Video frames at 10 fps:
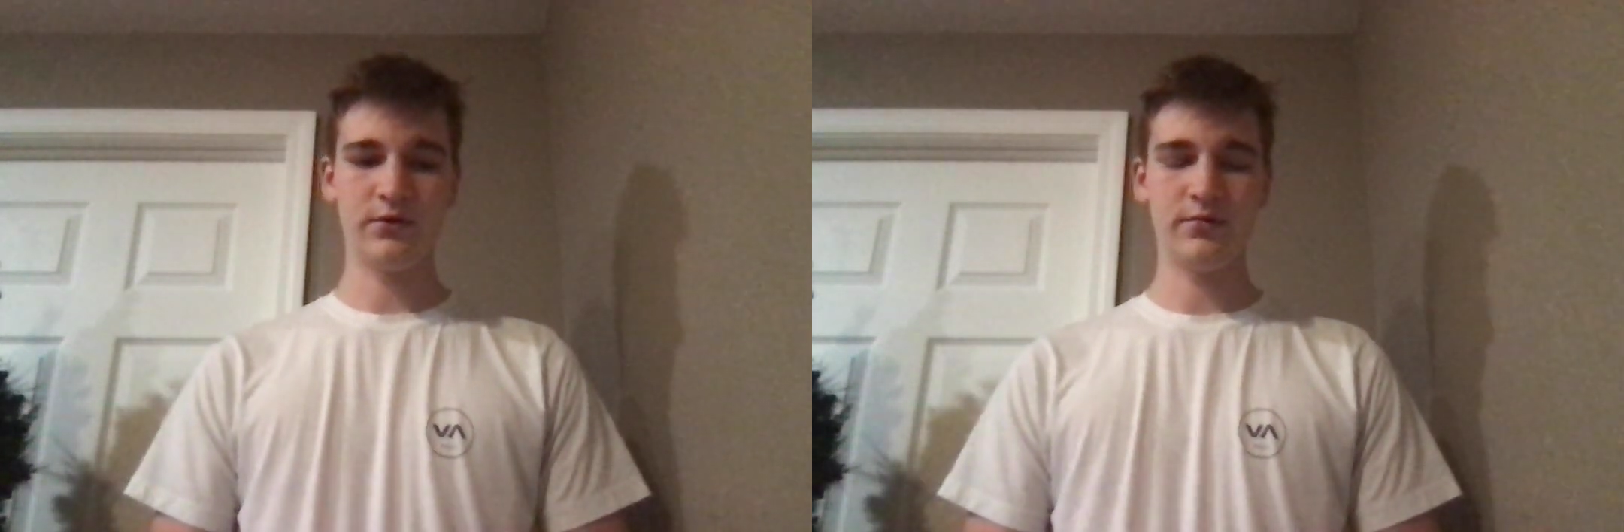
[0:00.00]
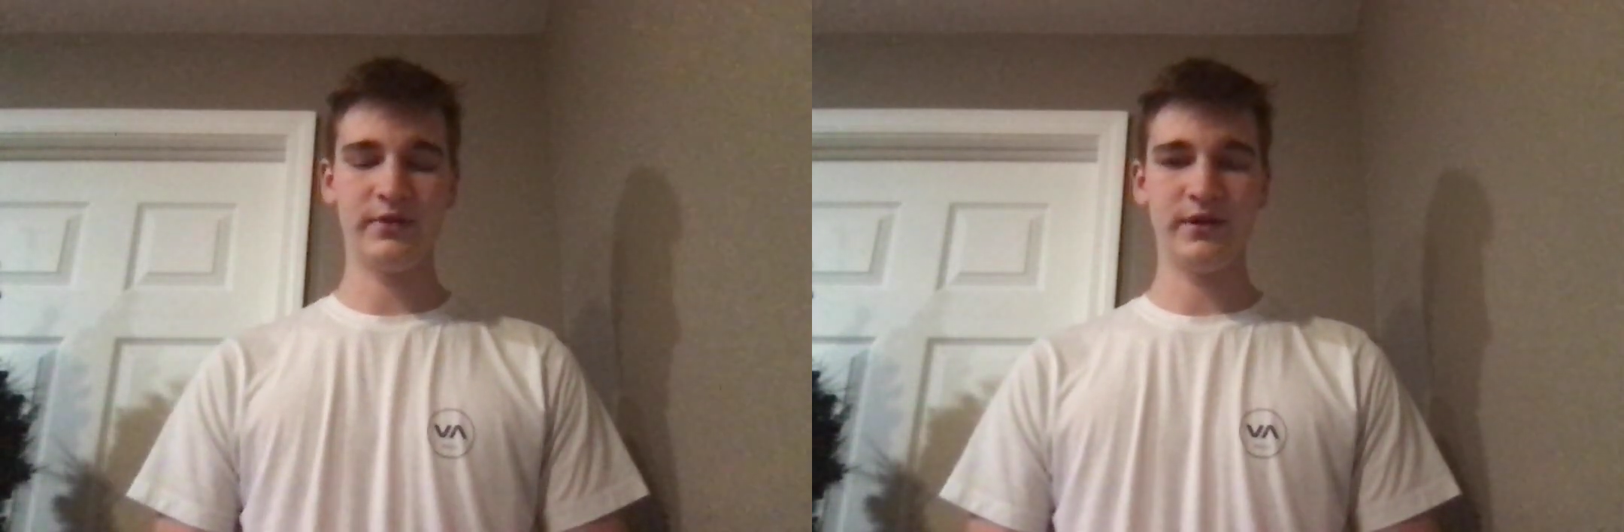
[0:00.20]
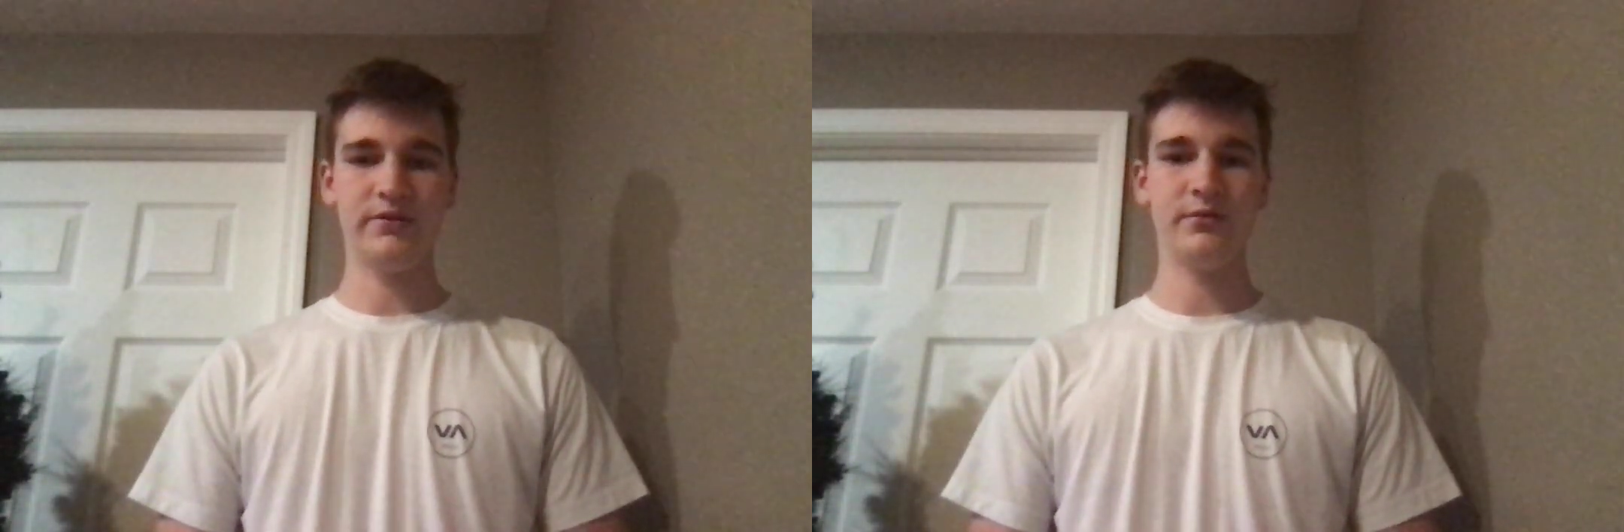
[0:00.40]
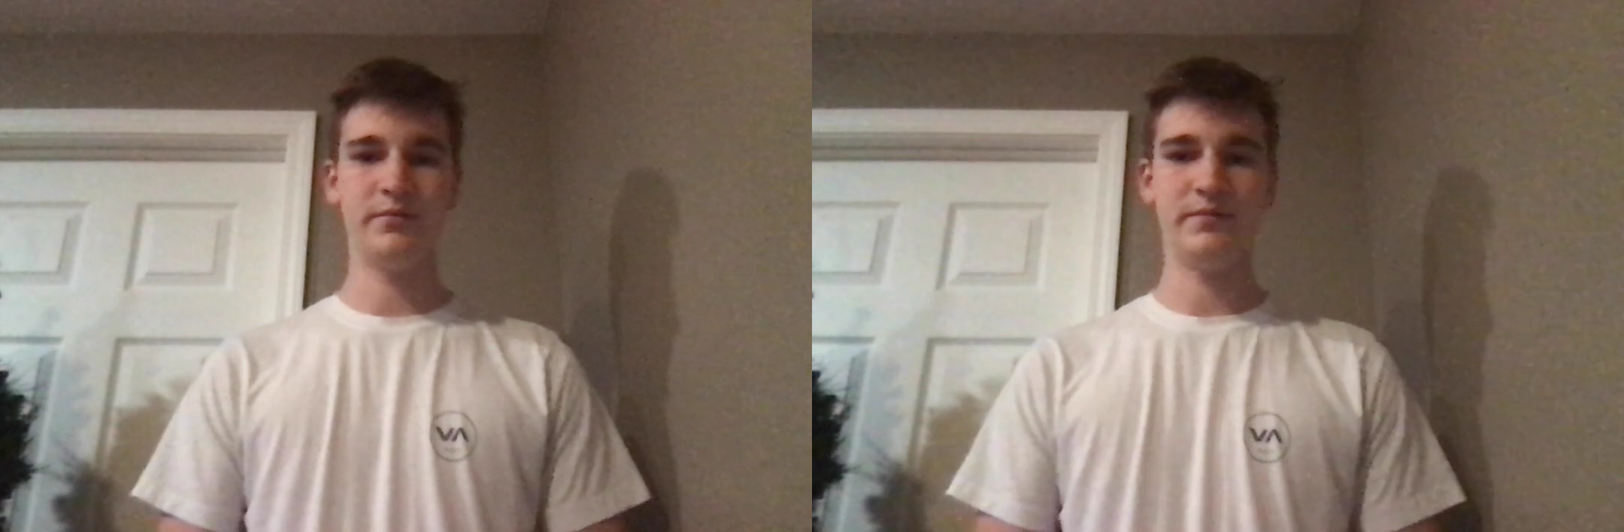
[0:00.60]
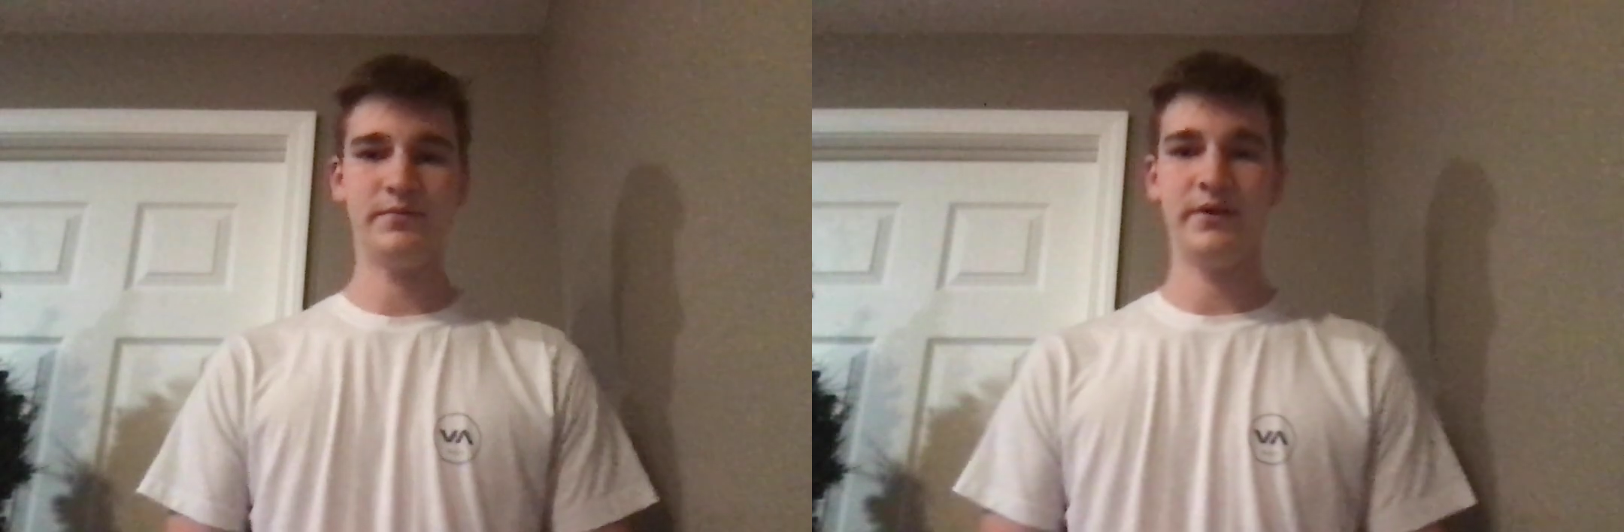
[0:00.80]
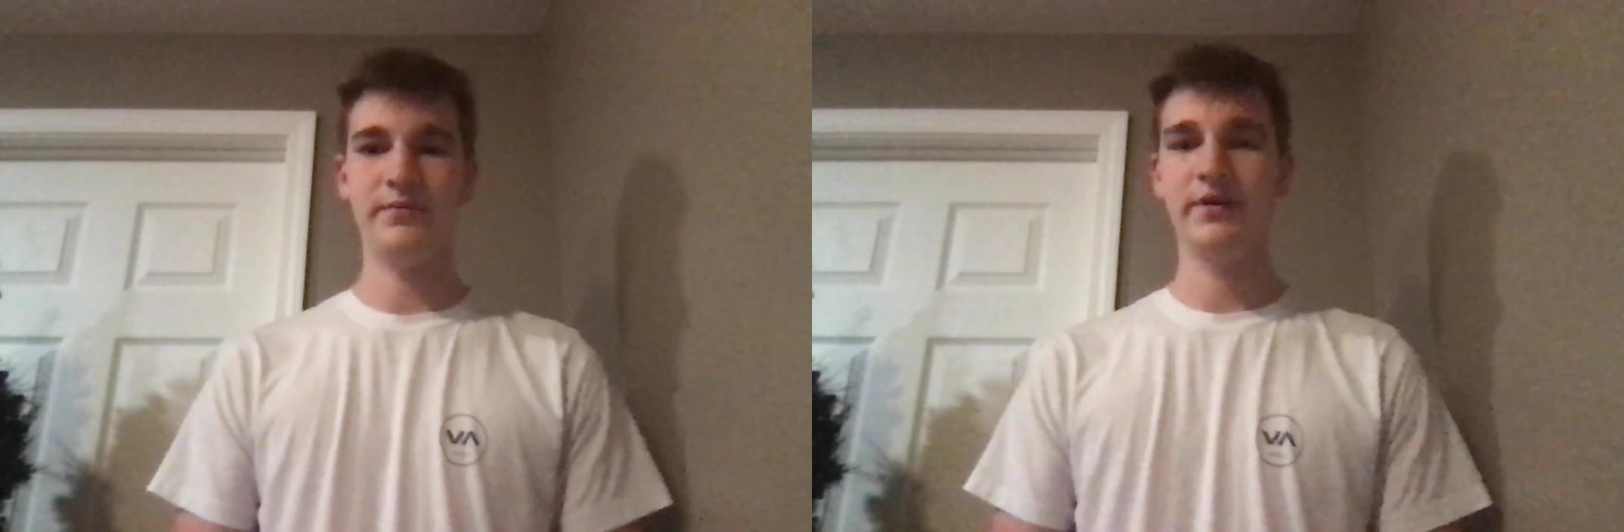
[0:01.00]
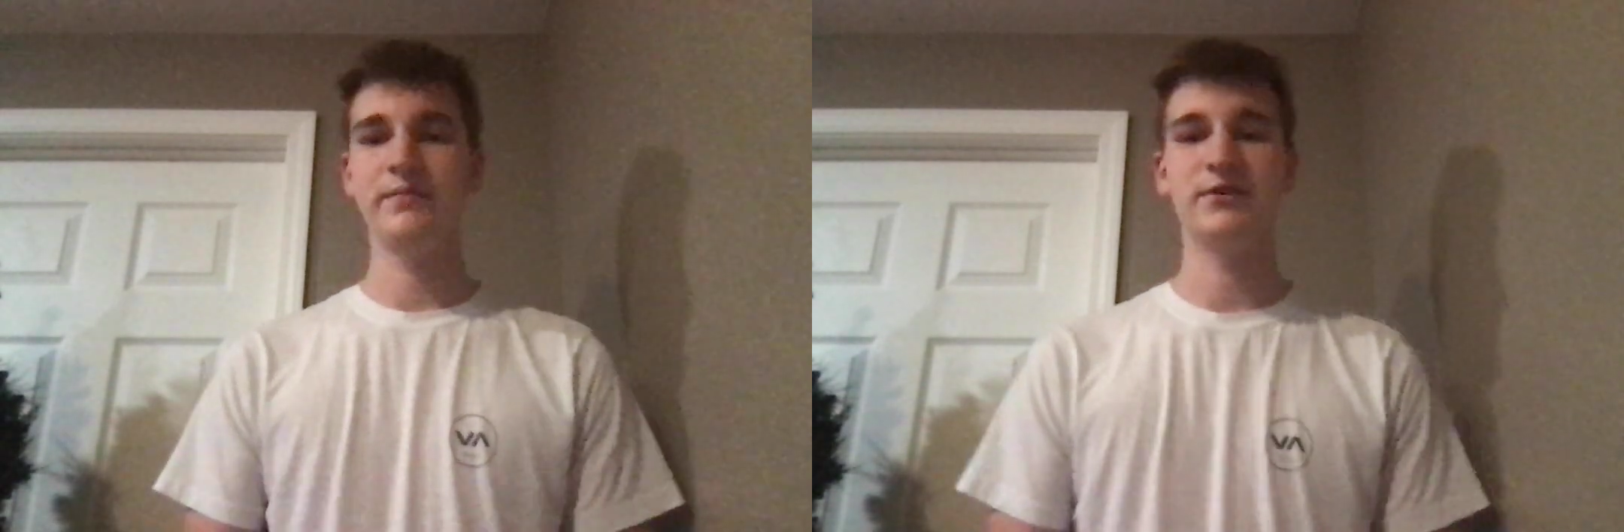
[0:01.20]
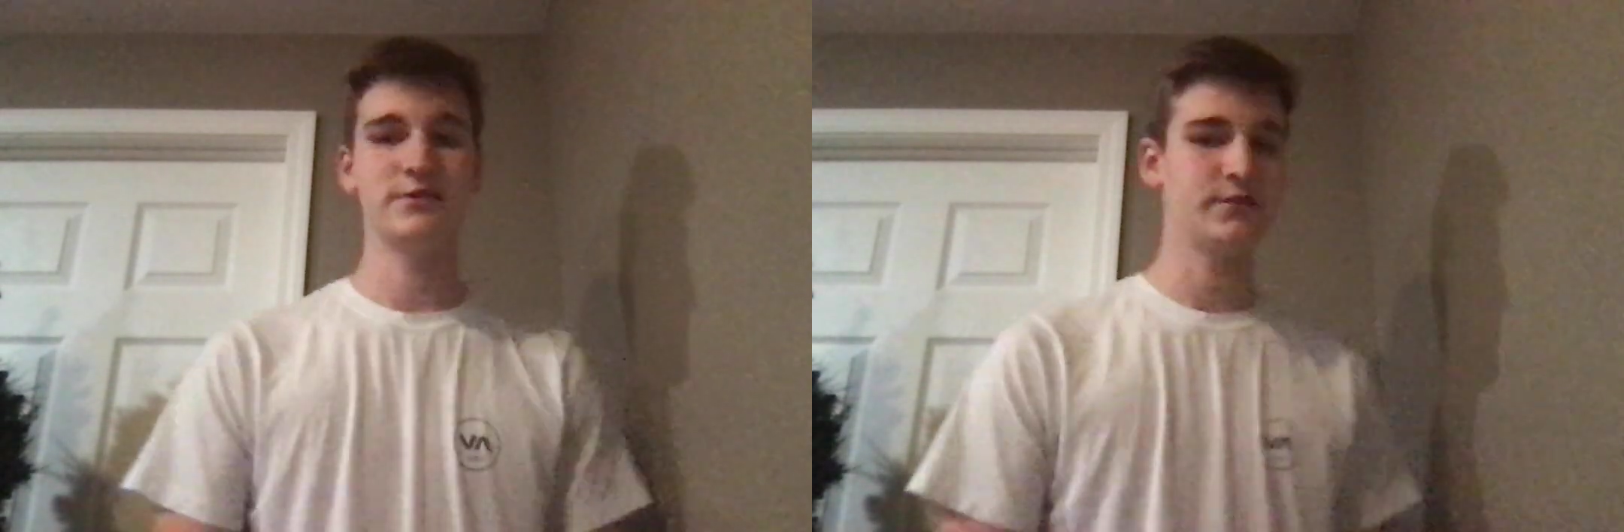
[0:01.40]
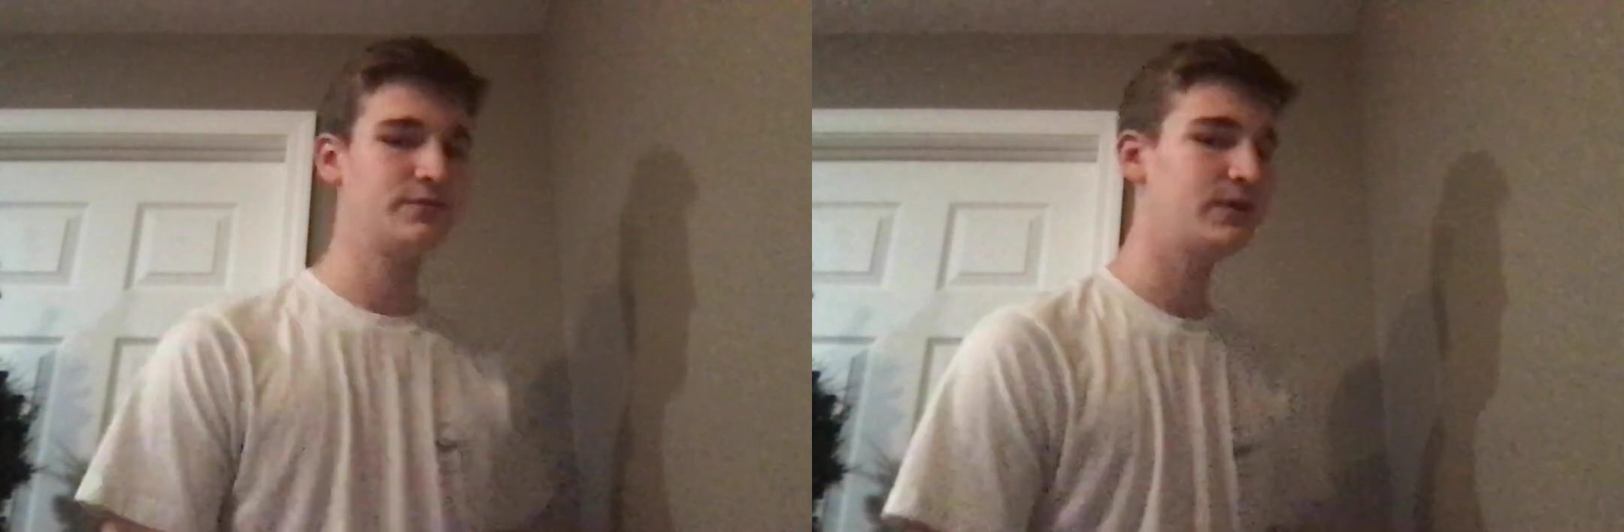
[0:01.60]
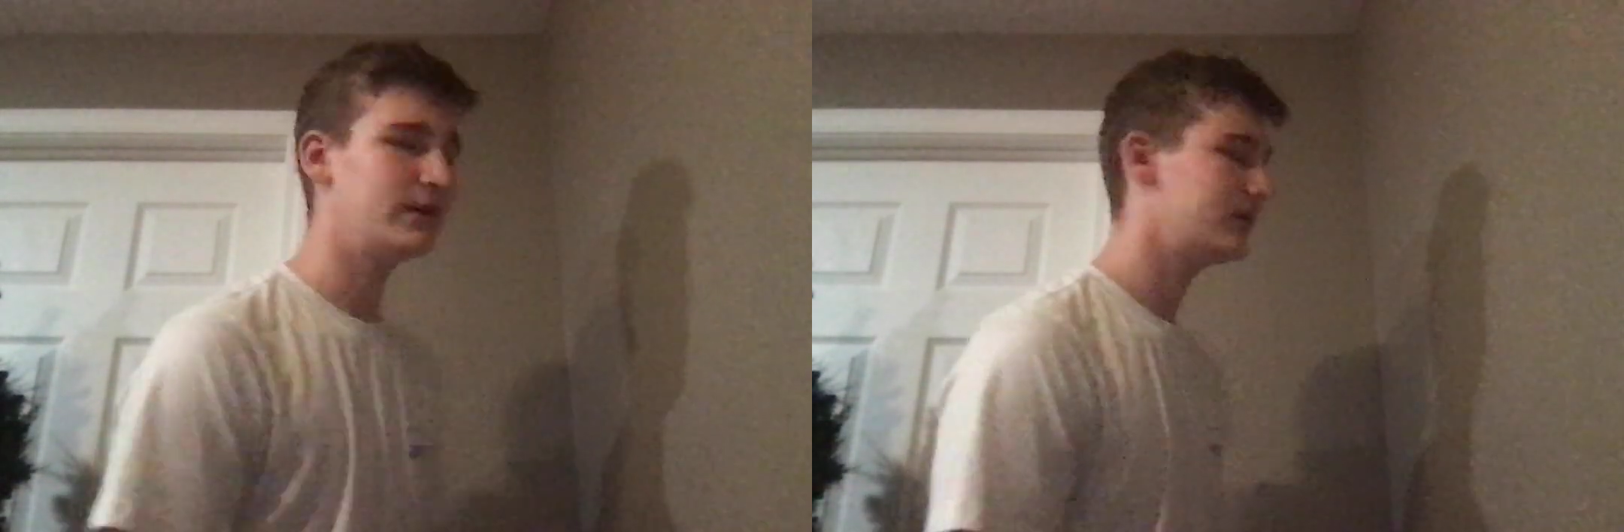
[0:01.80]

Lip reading: plane would be pretty much just be